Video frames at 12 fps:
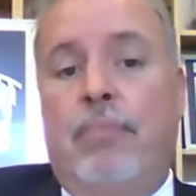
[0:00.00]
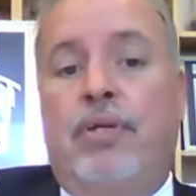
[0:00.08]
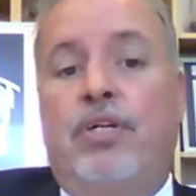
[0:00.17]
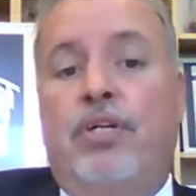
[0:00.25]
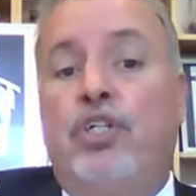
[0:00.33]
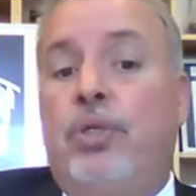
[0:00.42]

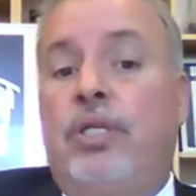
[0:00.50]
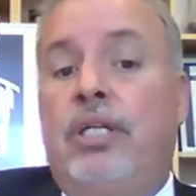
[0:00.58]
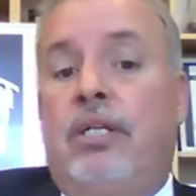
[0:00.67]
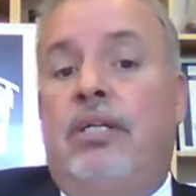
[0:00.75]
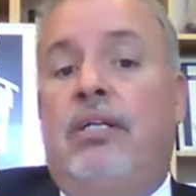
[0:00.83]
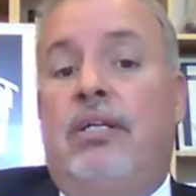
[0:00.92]
because you
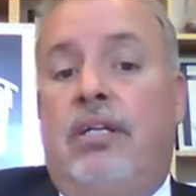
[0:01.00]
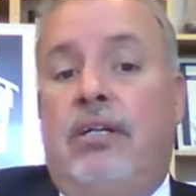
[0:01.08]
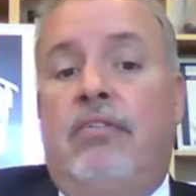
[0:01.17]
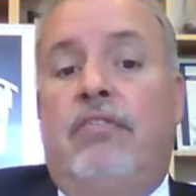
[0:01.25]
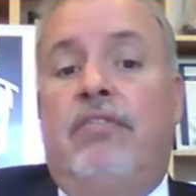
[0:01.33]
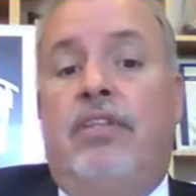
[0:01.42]
didn't
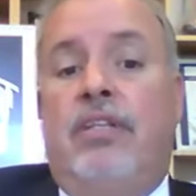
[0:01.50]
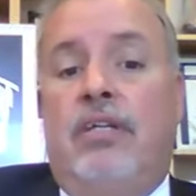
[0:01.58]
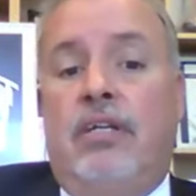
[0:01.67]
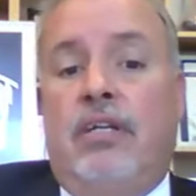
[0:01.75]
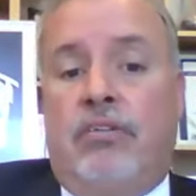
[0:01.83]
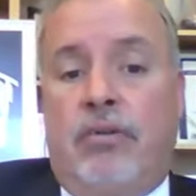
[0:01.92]
give
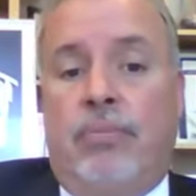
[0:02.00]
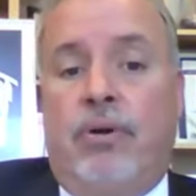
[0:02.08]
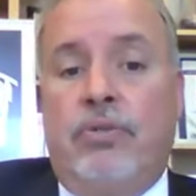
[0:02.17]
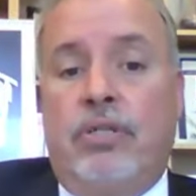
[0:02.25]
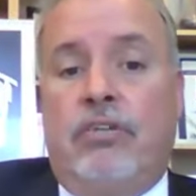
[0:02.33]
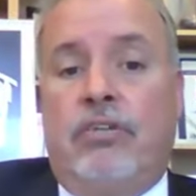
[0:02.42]
the
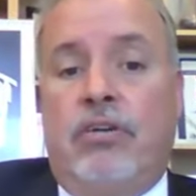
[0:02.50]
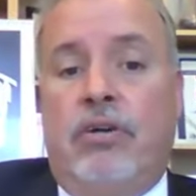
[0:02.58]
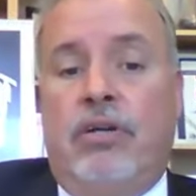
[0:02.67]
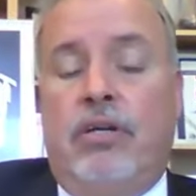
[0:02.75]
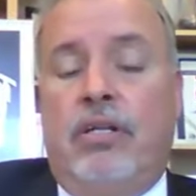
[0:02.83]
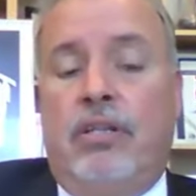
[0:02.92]
opposing
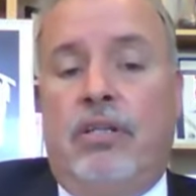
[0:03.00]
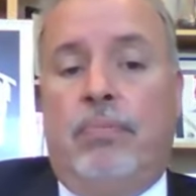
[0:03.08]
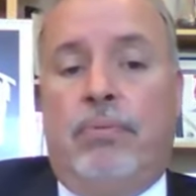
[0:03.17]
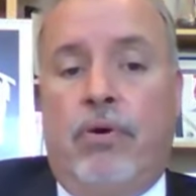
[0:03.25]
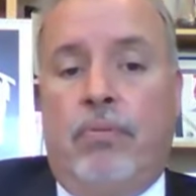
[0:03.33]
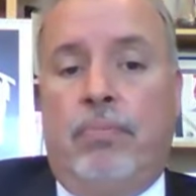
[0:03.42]
attorney the
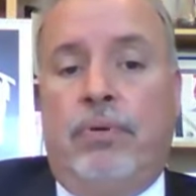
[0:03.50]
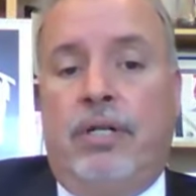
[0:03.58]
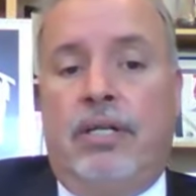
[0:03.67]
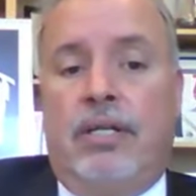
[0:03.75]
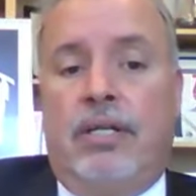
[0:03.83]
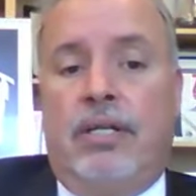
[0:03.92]

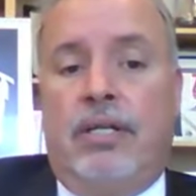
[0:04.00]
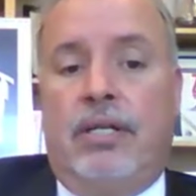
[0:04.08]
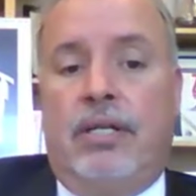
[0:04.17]
appropriate